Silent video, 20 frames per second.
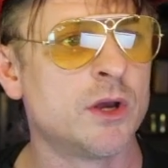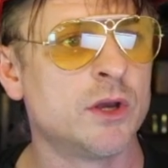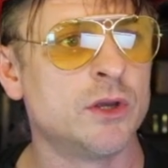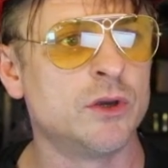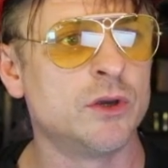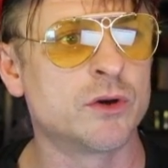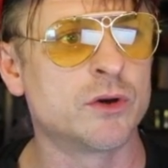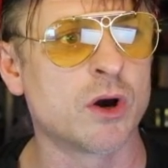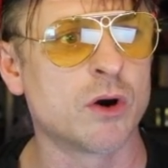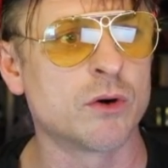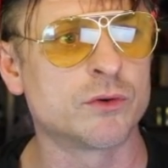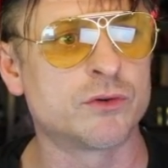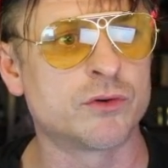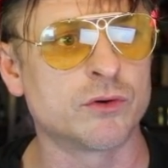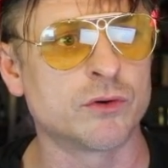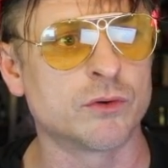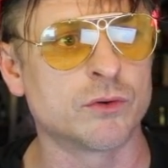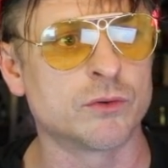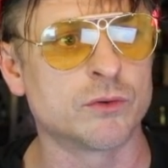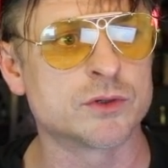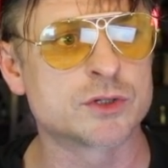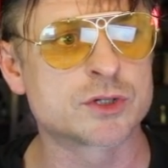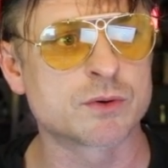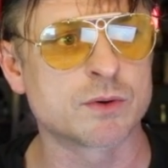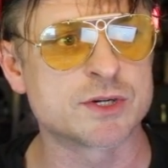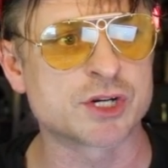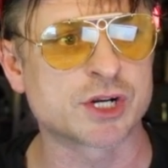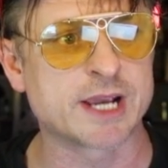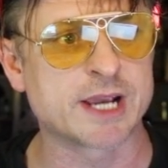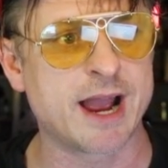you go to
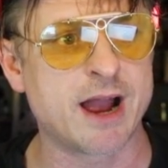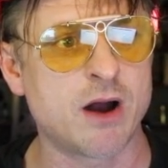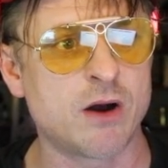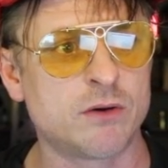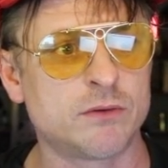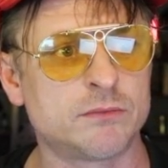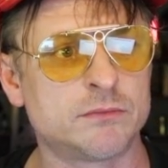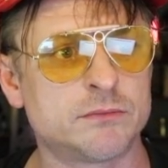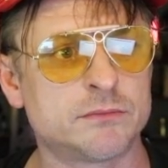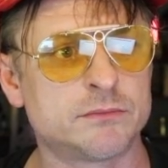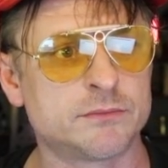switch account,